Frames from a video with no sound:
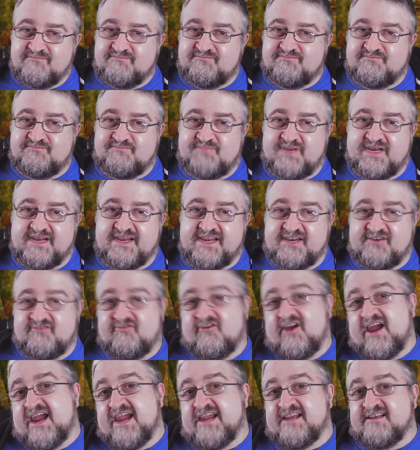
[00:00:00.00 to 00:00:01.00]
But he
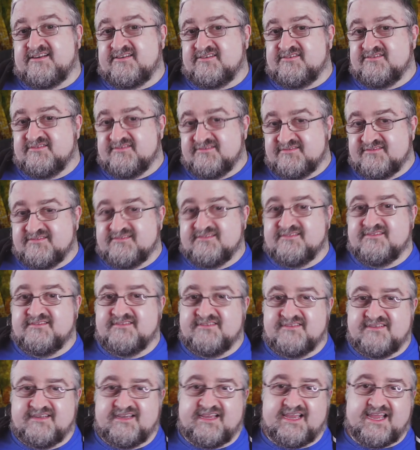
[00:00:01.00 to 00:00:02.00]
tried.
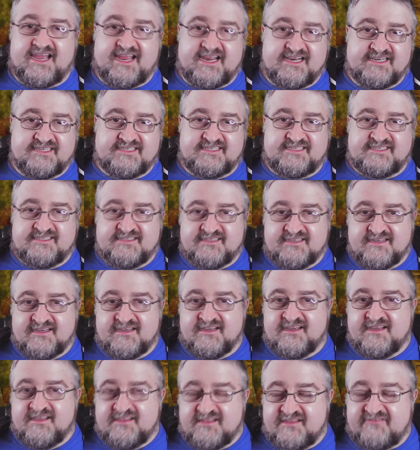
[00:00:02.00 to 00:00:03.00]
And
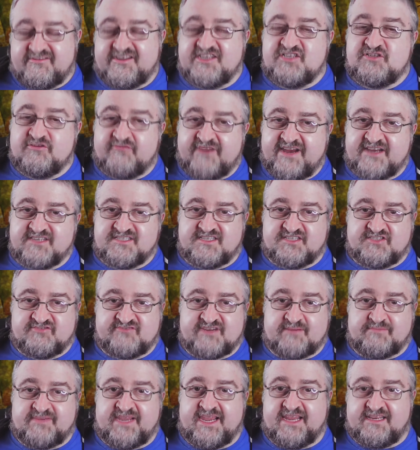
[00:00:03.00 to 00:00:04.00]
the original writers of the
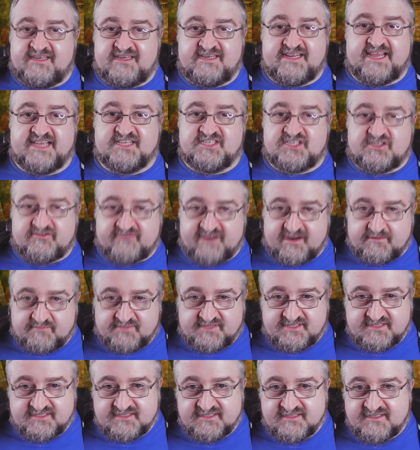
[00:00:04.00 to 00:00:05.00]
script hated his
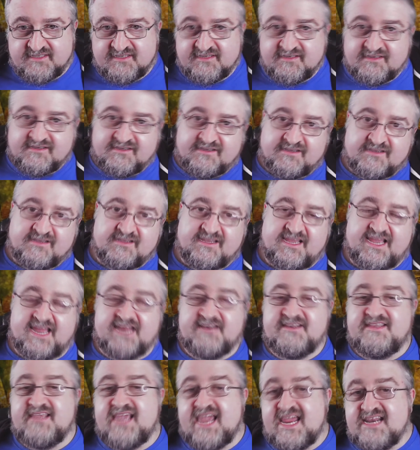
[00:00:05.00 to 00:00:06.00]
script.
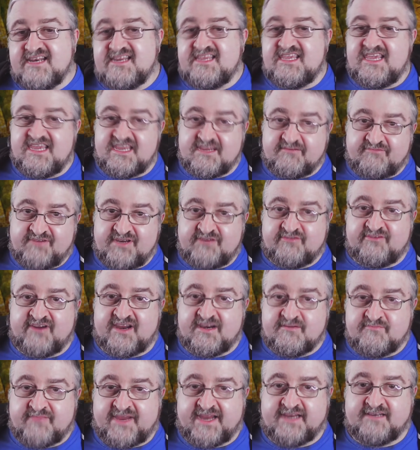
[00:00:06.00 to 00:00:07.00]
And then he get
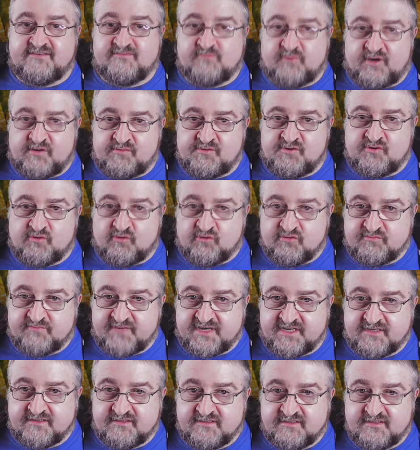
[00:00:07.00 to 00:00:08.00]
rewritten by Will
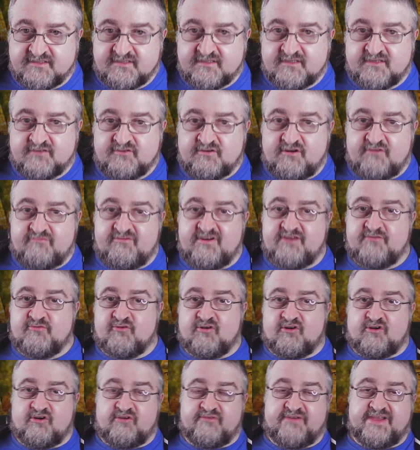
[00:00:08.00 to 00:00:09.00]
Goldman, who
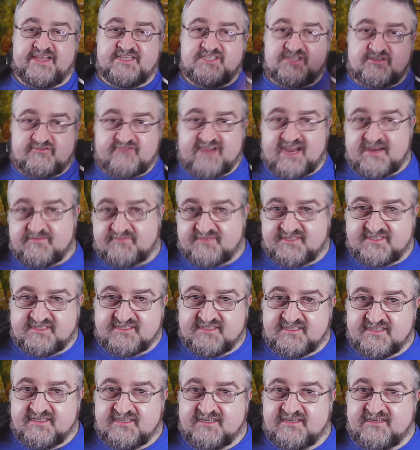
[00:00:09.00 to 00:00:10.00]
rewrote all of his script.
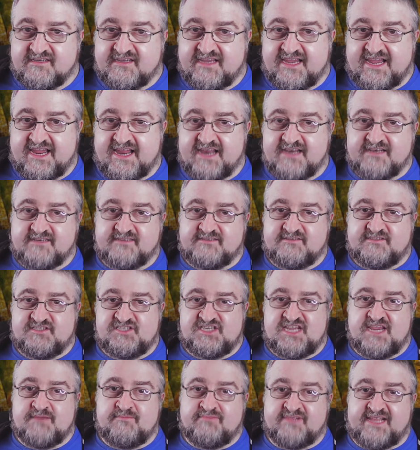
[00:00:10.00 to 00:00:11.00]
And
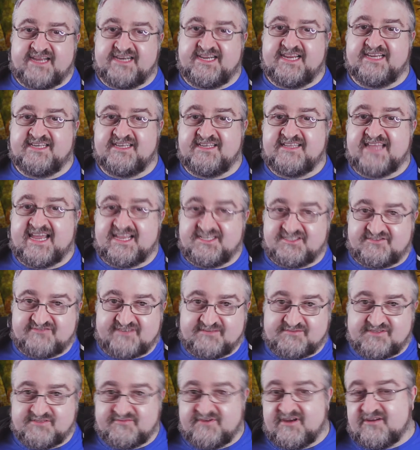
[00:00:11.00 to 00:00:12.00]
Shane Black hated that
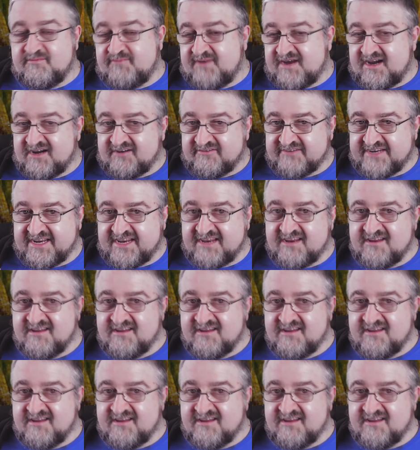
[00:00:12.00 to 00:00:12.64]
script as well, apparently.